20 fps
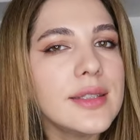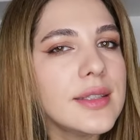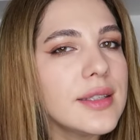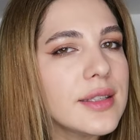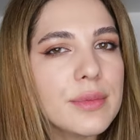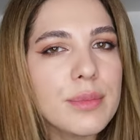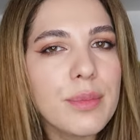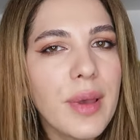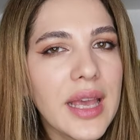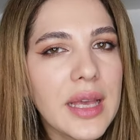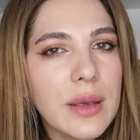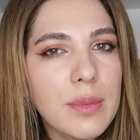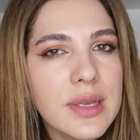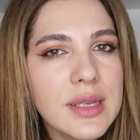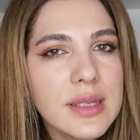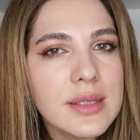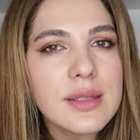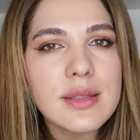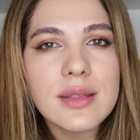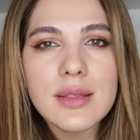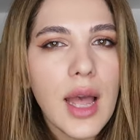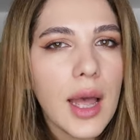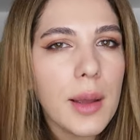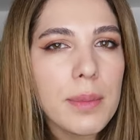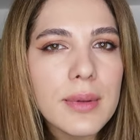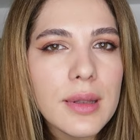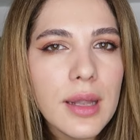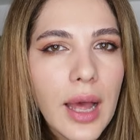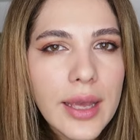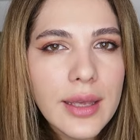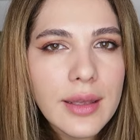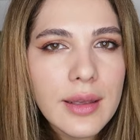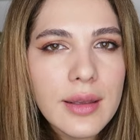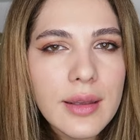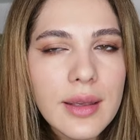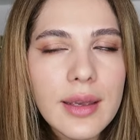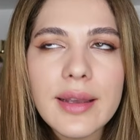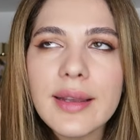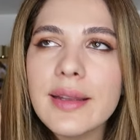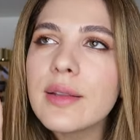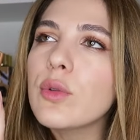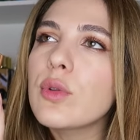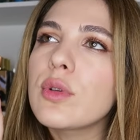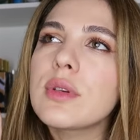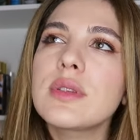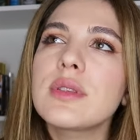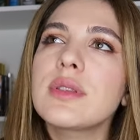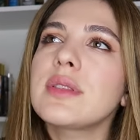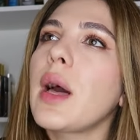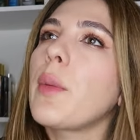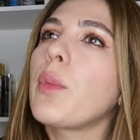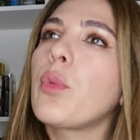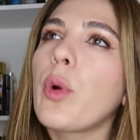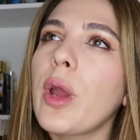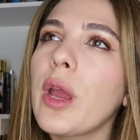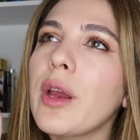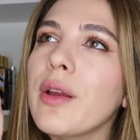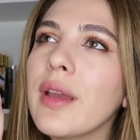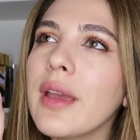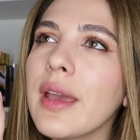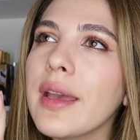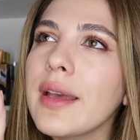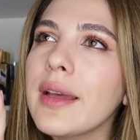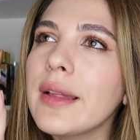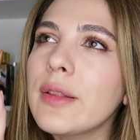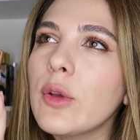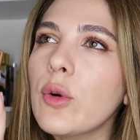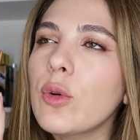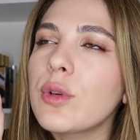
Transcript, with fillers: Did it make me stop liking it or stop wearing it